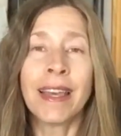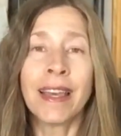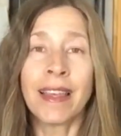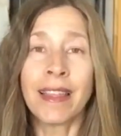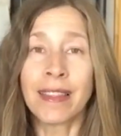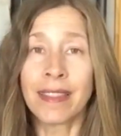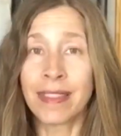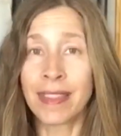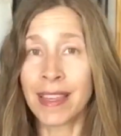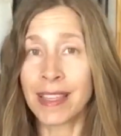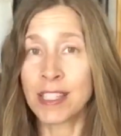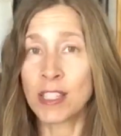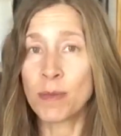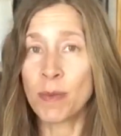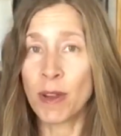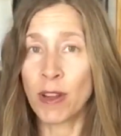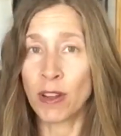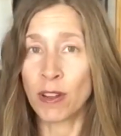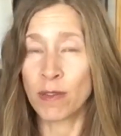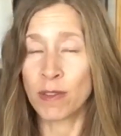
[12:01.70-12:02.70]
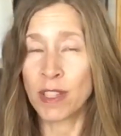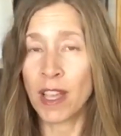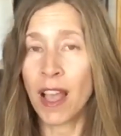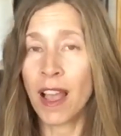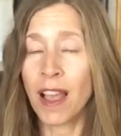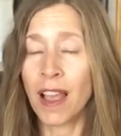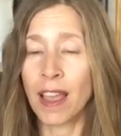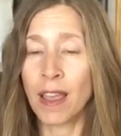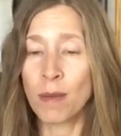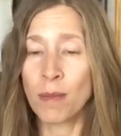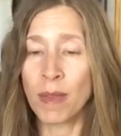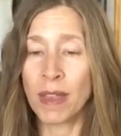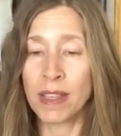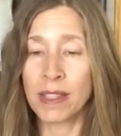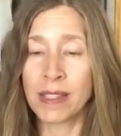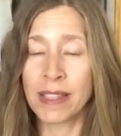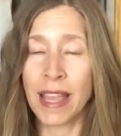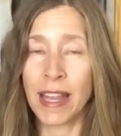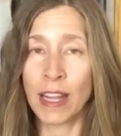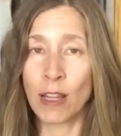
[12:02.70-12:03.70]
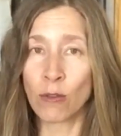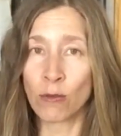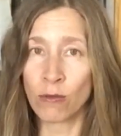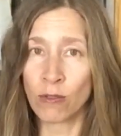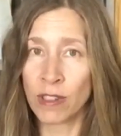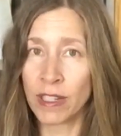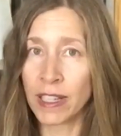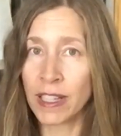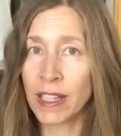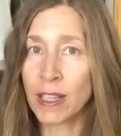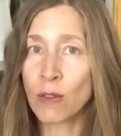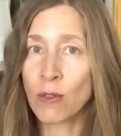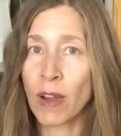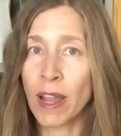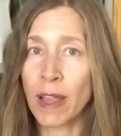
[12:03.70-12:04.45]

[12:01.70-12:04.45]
This period of time is getting really ripe